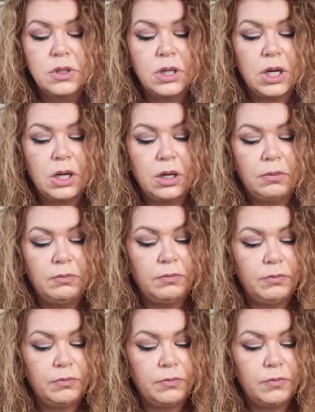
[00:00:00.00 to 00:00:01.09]

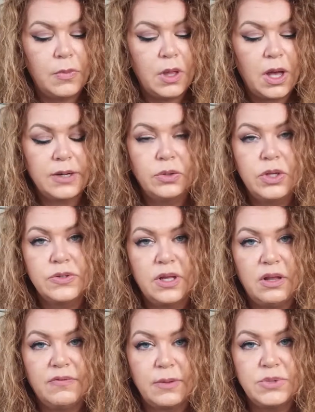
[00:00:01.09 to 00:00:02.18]
I don't use it if
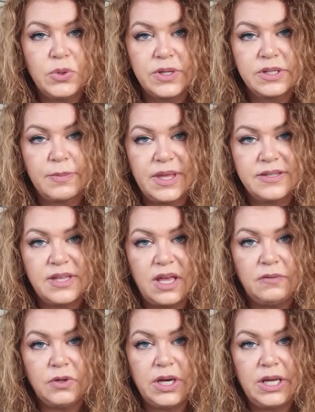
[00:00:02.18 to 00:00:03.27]
I'm doing something
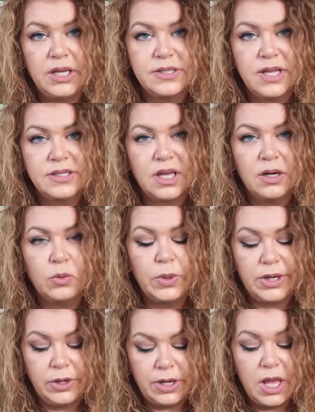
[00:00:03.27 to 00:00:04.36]
savory because that's kind of weird.
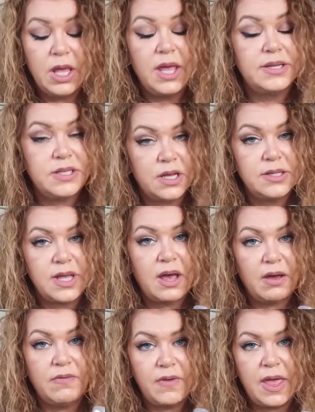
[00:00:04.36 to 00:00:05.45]
It does have
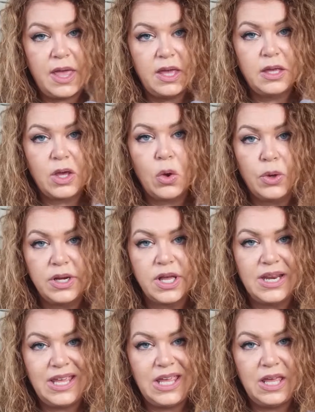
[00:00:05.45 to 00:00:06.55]
a
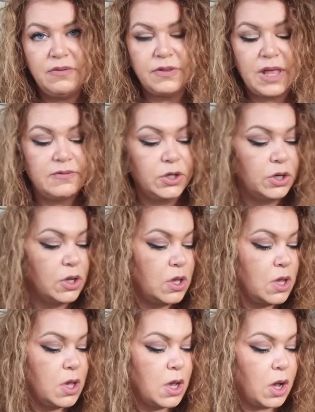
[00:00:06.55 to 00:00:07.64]
coconut-y flavor.
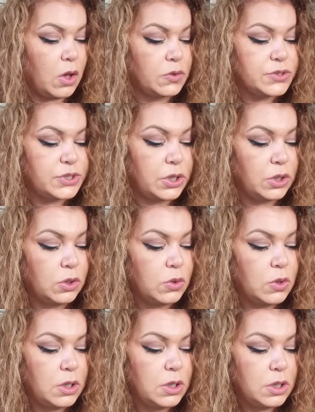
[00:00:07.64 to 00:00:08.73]
Also,
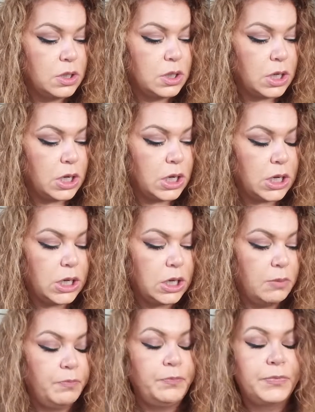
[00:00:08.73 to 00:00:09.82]

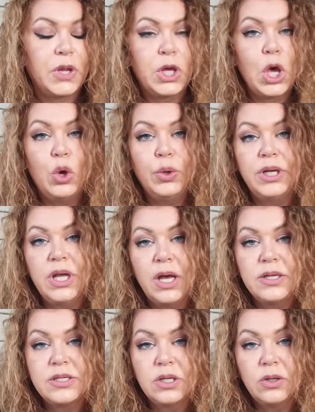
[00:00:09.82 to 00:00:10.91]

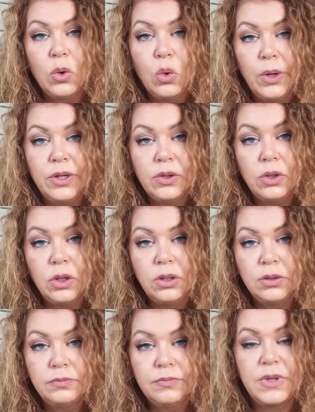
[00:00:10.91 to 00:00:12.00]
coconut oil,
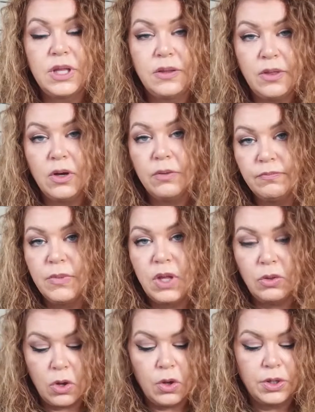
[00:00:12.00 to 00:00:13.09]
the
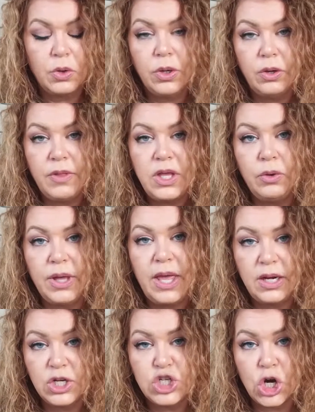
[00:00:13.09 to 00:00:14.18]
coconut oil that you get in a
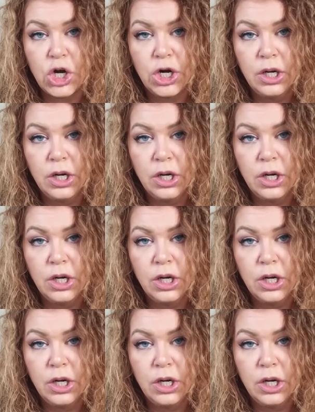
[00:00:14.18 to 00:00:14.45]
jar.